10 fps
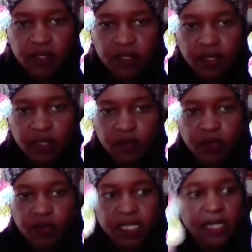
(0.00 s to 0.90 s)
that go
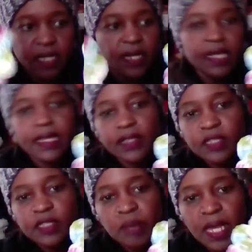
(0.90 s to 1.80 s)
with it. Now
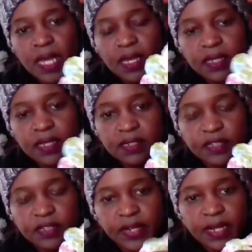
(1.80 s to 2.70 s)
this pink is a
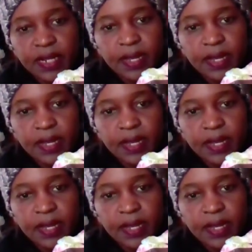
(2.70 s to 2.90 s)
different